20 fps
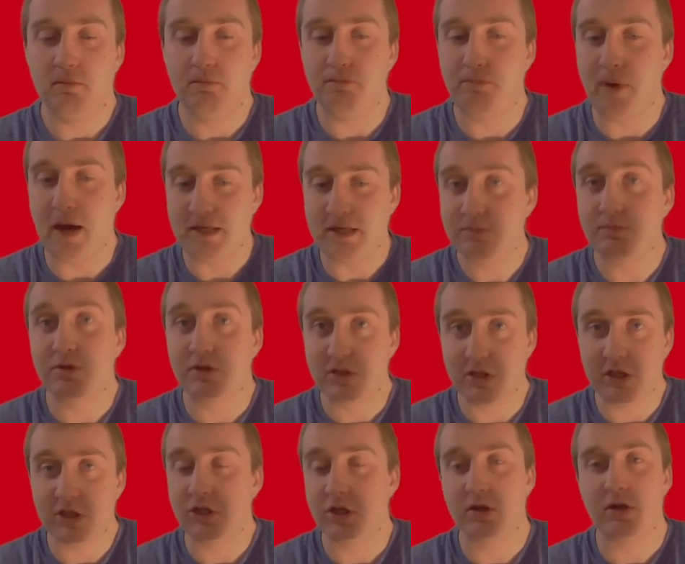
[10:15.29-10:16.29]
best
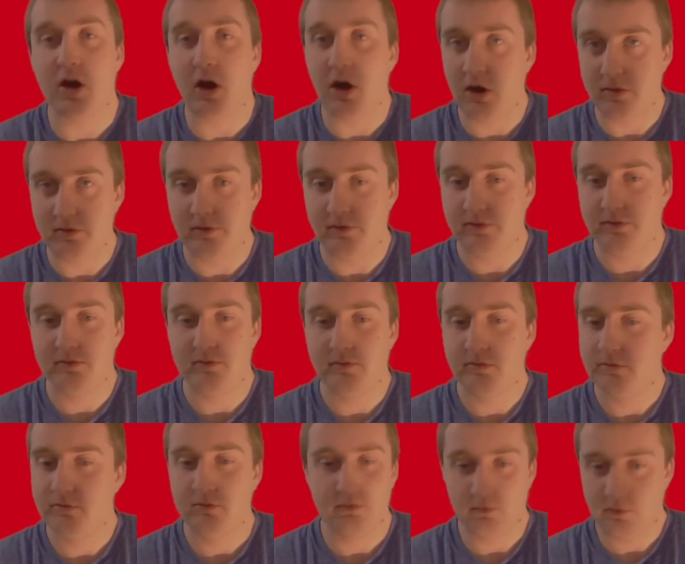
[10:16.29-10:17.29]
positioned of
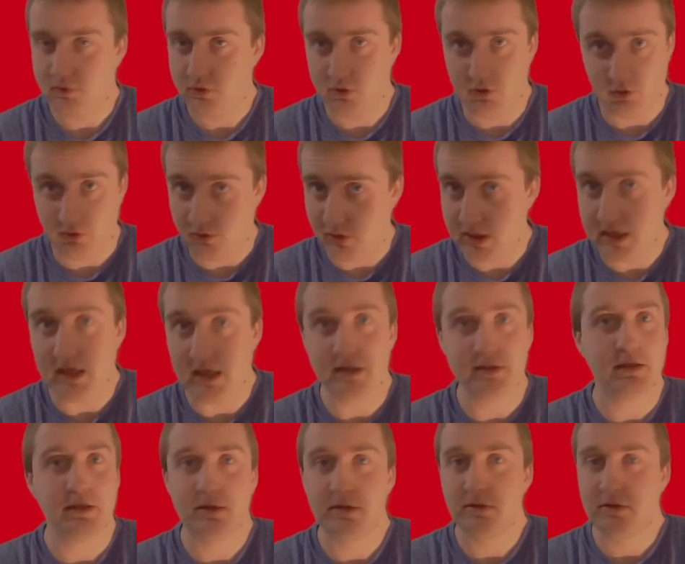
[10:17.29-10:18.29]
the
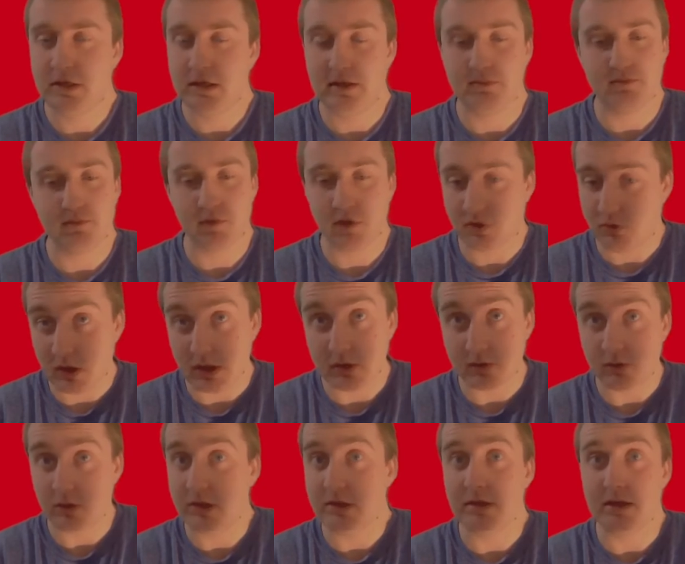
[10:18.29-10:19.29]
2018 team, the
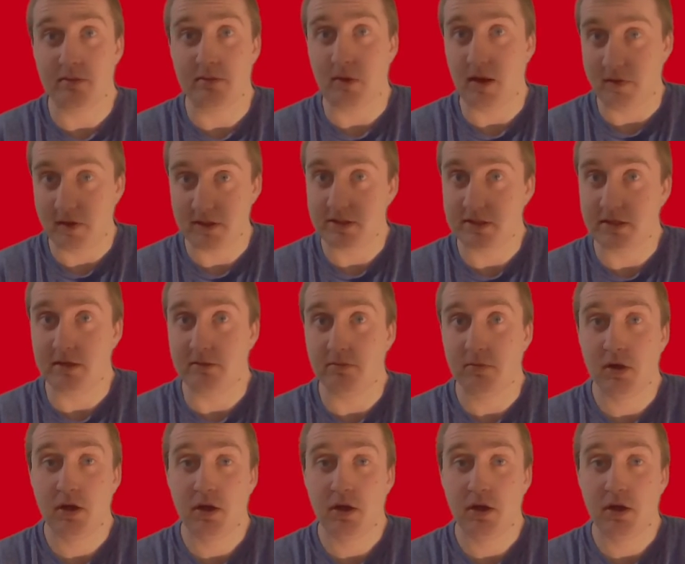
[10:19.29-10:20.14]
2020 team, and this team.